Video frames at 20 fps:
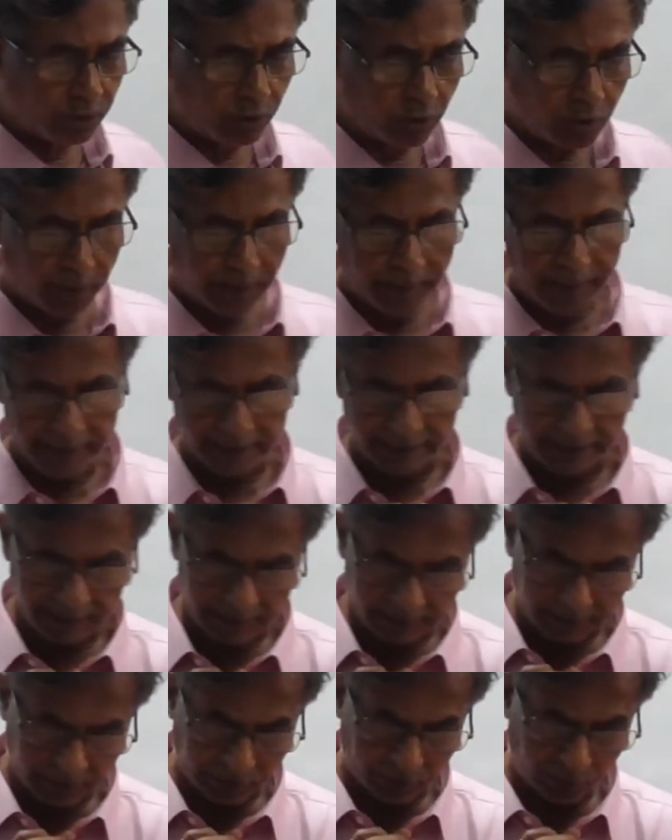theory of
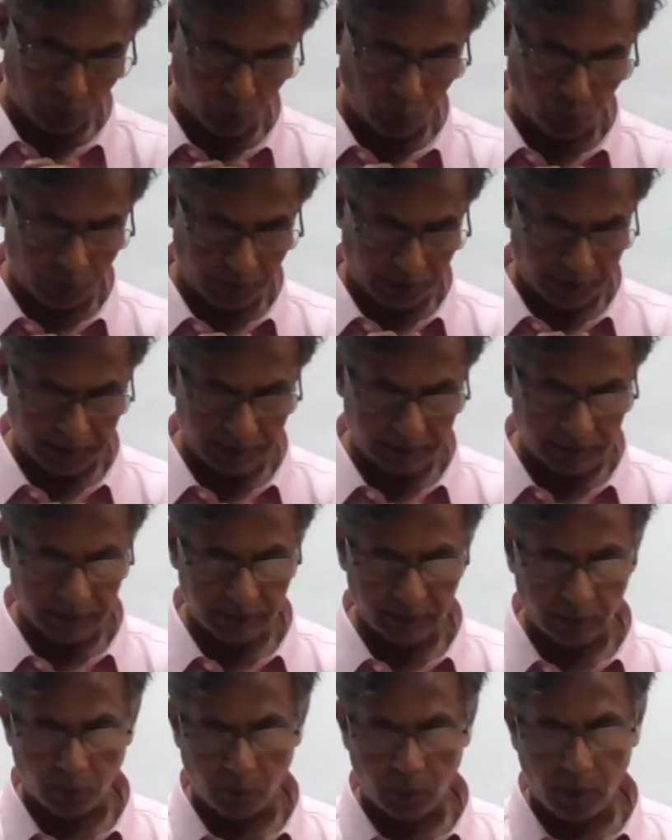gases, two
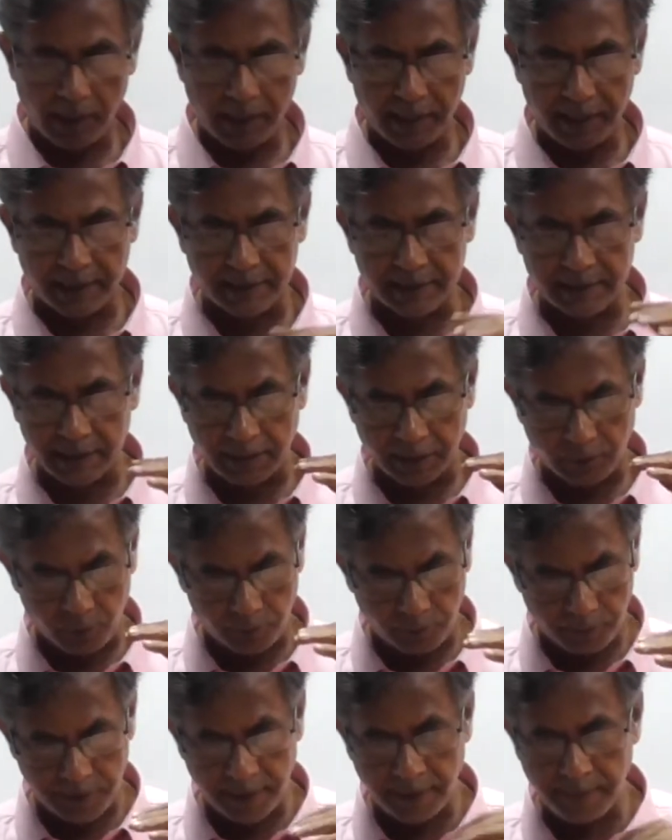things. One is an
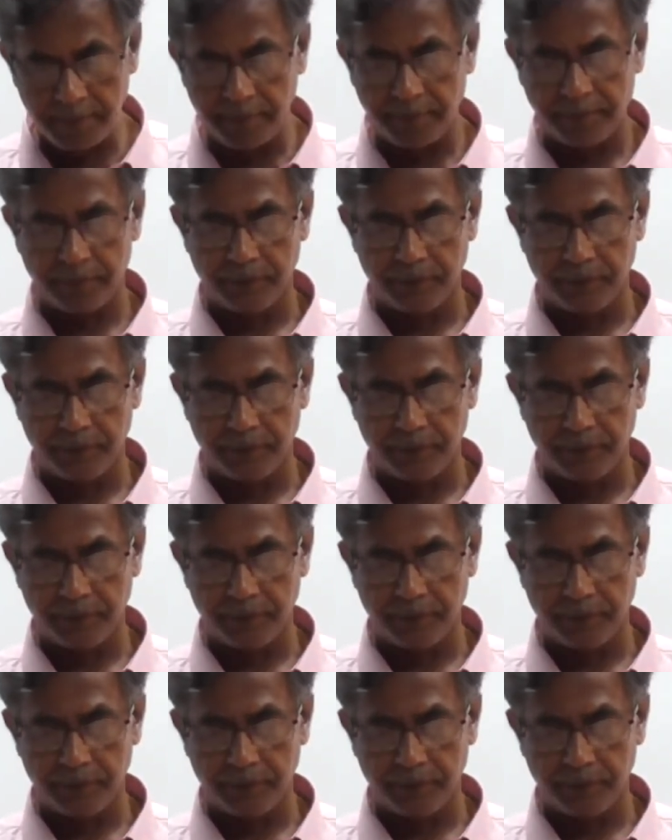equilibrium,